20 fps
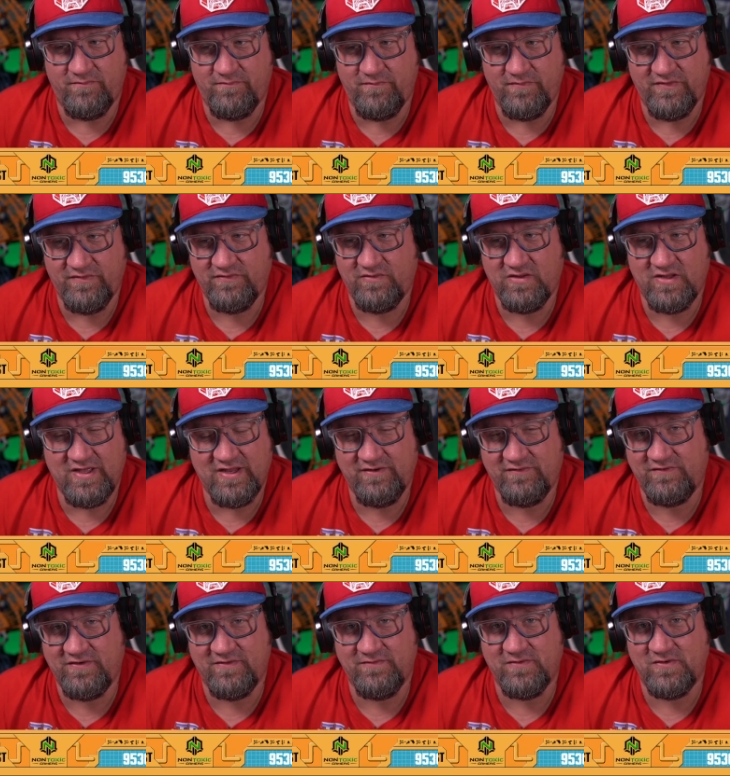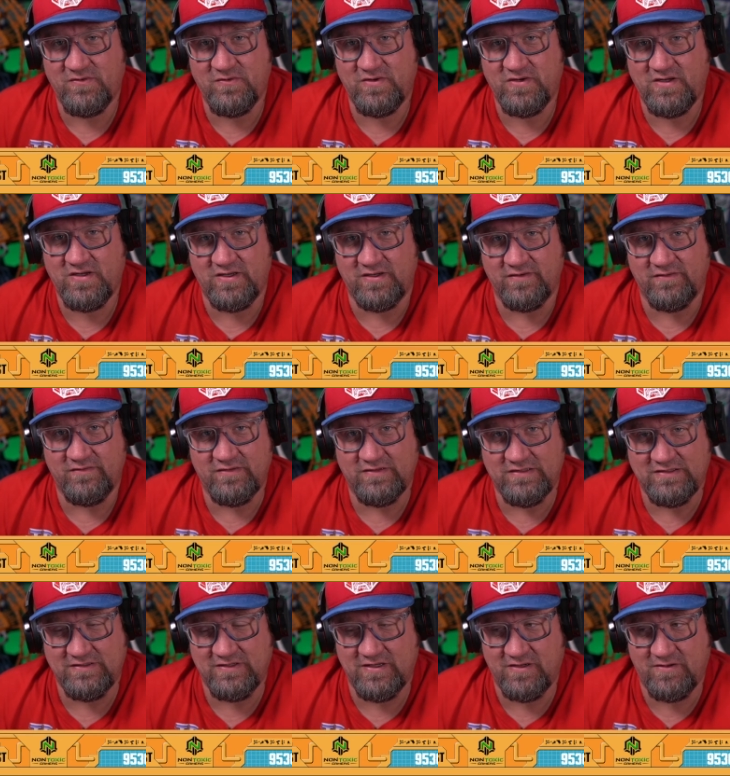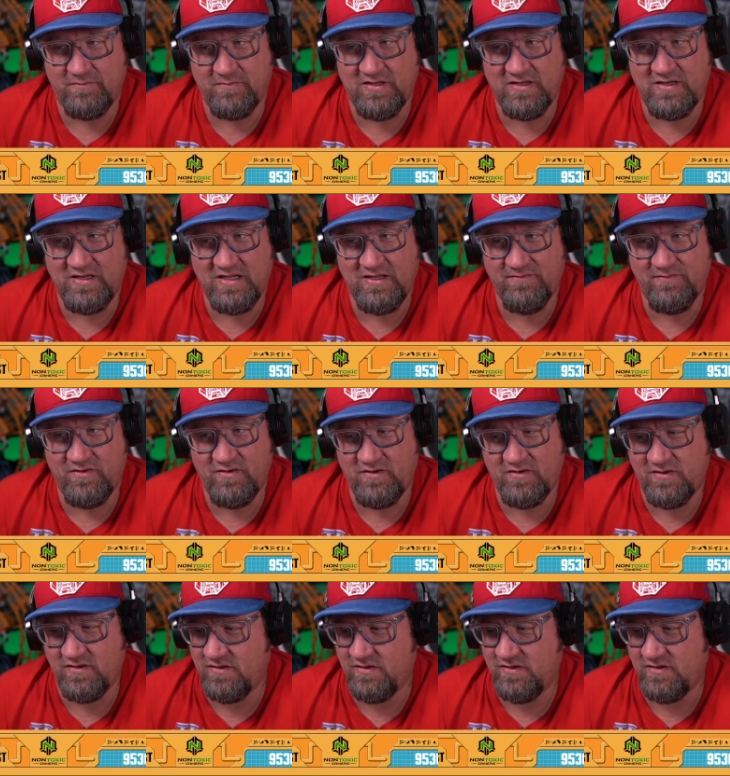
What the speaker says: There's a lot of stuff going on. You know, I mean, even...